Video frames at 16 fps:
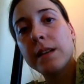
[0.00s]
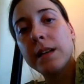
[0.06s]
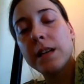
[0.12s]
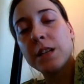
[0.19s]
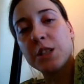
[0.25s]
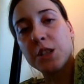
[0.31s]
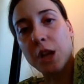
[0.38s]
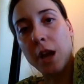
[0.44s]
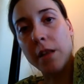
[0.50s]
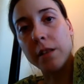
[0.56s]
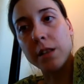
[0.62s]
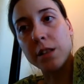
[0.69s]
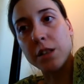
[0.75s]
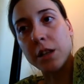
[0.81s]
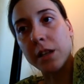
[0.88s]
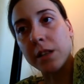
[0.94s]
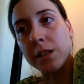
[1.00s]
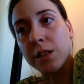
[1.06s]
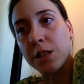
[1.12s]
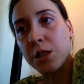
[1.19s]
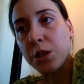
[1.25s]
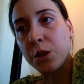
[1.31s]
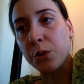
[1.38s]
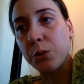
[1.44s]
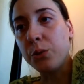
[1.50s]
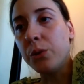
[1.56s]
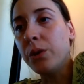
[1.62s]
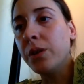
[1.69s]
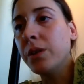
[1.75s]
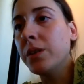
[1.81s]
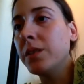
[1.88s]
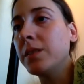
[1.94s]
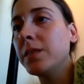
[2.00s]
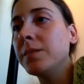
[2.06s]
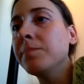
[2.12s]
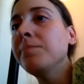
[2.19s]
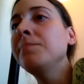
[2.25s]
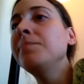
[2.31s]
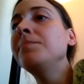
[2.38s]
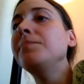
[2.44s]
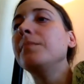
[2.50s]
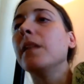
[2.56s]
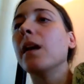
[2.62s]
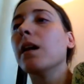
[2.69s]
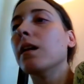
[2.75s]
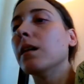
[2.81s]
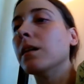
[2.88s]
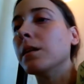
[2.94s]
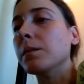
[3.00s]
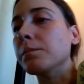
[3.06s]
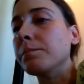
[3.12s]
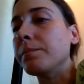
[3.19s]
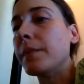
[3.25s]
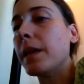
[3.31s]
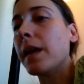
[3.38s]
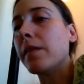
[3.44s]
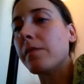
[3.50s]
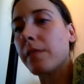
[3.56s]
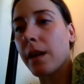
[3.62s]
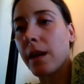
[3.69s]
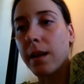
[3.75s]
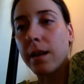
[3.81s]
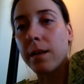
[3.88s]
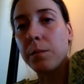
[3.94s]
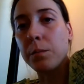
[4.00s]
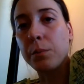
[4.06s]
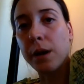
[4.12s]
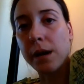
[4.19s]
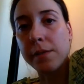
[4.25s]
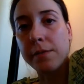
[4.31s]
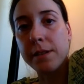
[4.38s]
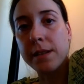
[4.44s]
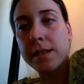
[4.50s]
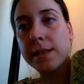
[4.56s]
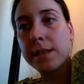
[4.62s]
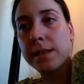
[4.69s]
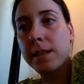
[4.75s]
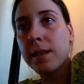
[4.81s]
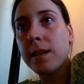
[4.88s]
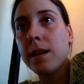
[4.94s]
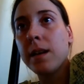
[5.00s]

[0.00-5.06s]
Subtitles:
challenging to do. And then breakfast,